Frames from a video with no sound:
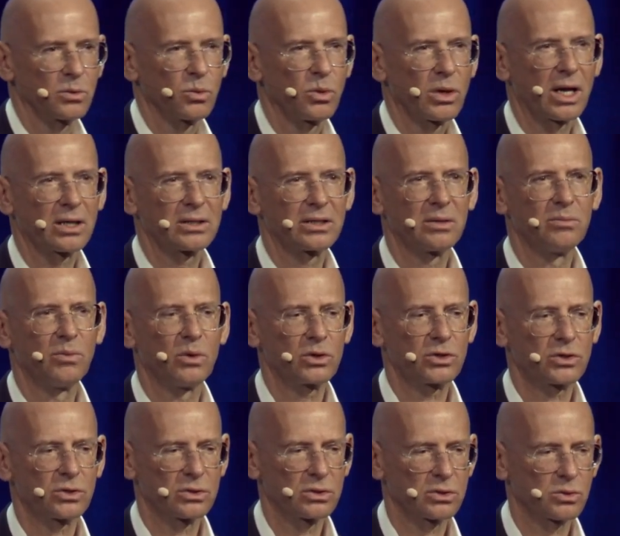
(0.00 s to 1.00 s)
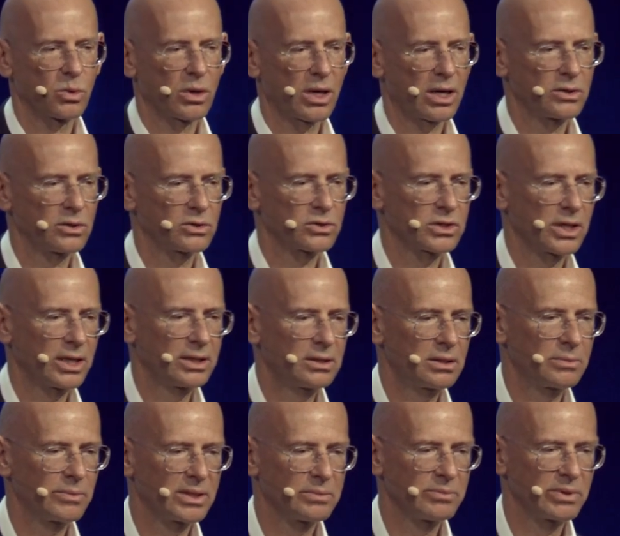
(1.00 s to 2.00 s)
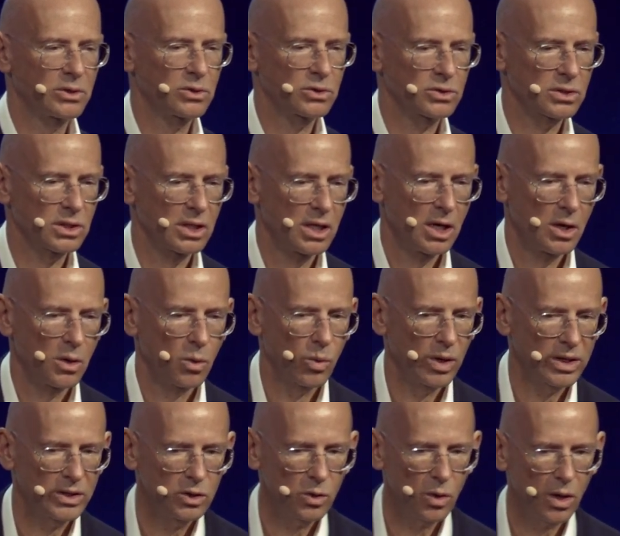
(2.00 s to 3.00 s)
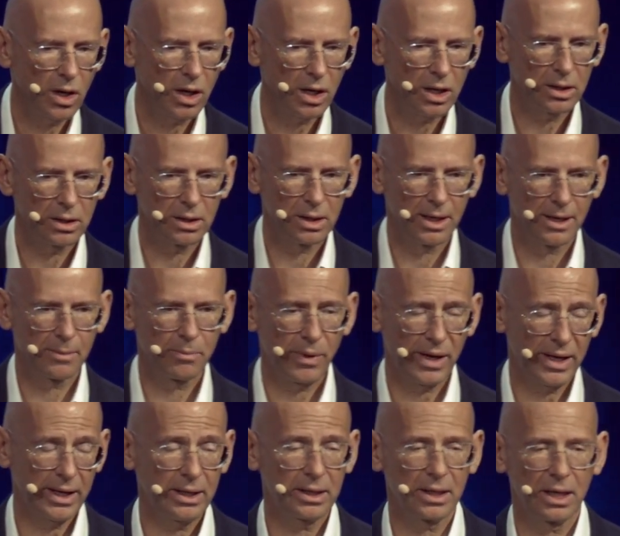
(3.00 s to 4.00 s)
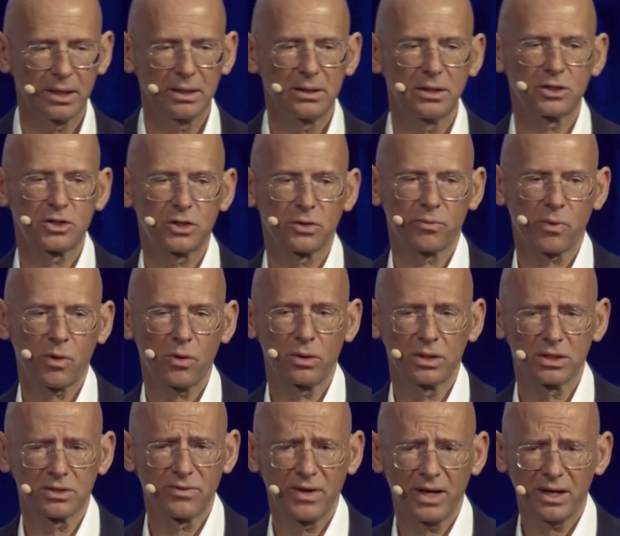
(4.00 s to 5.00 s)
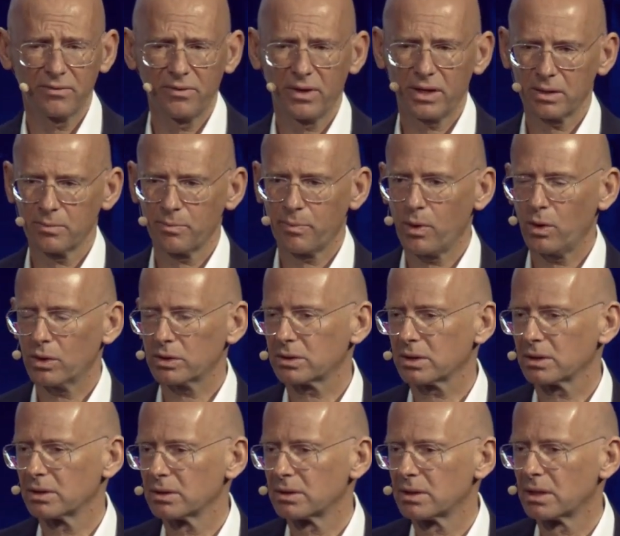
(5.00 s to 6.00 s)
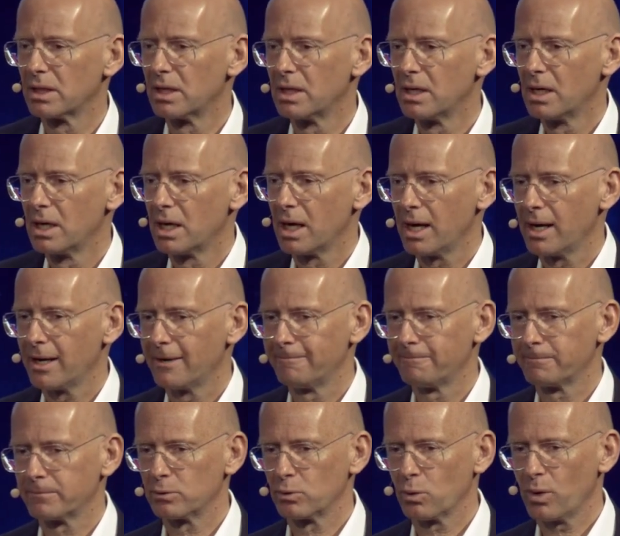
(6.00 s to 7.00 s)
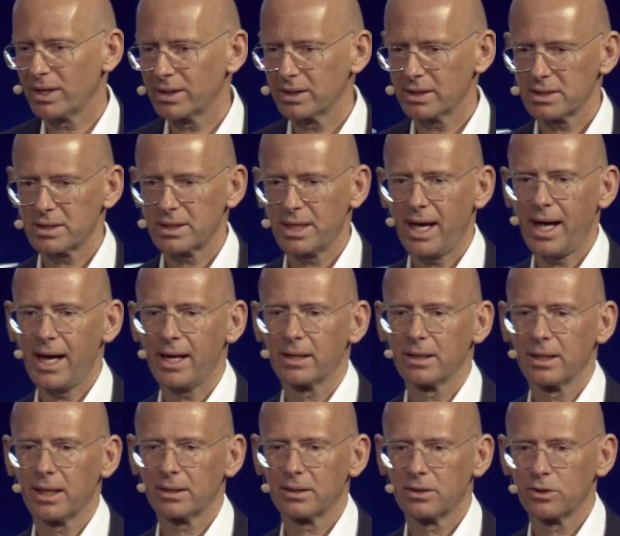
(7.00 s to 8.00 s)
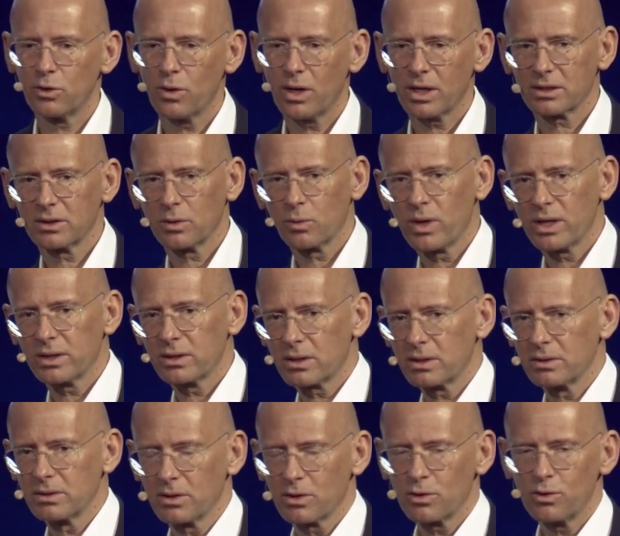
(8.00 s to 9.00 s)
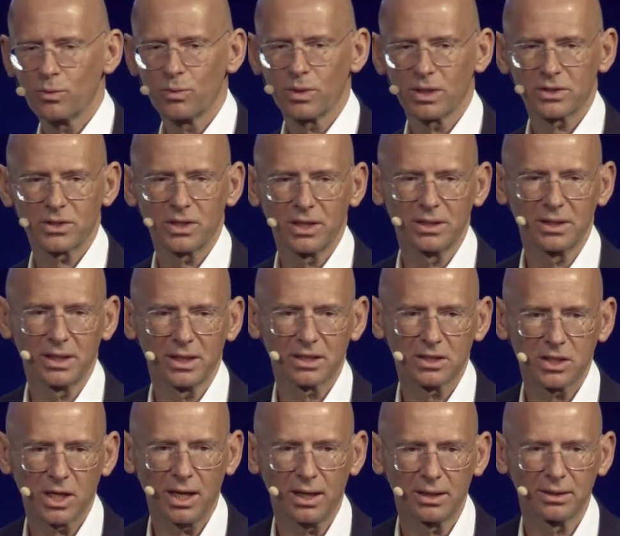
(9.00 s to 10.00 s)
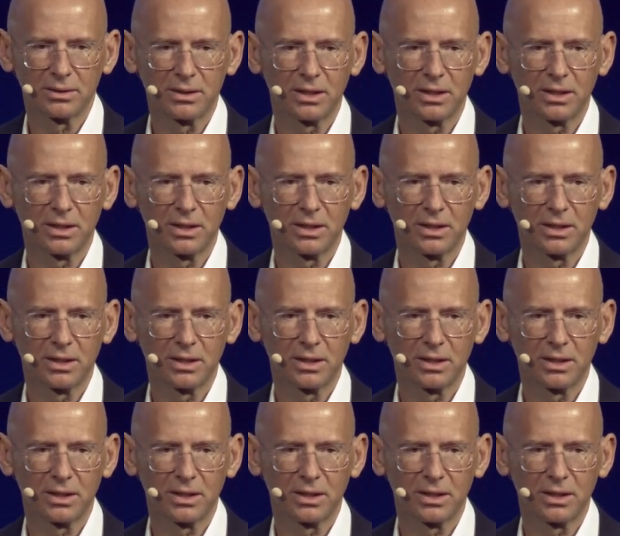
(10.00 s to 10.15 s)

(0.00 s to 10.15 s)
What are the emotions? What are your sentiments? Because when you are playing a leadership role, it's very, very important to understand that you are the weather in the room, we're saying DHL.